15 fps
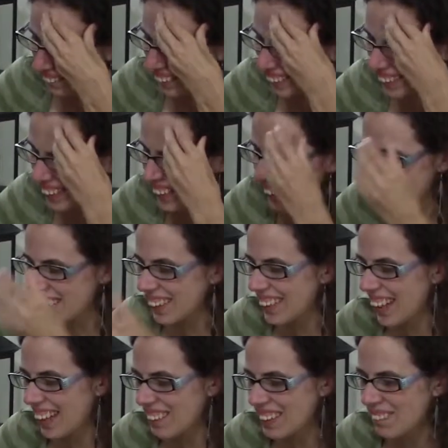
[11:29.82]
Well, they use a lot
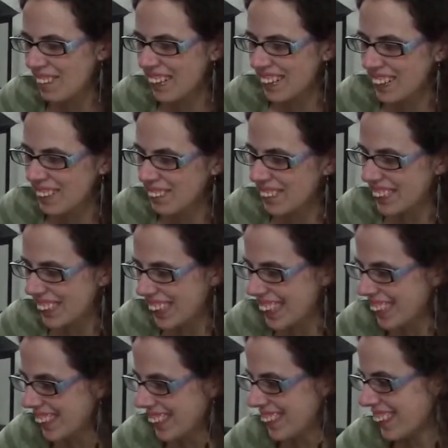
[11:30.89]
of Spanish words in
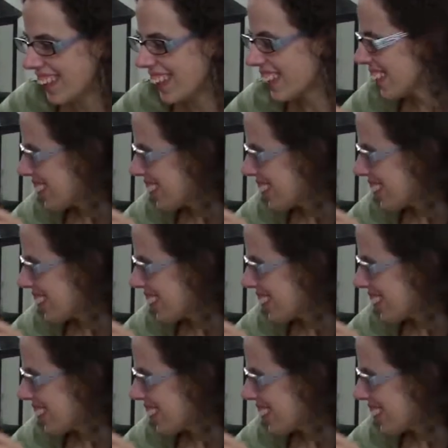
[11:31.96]
here that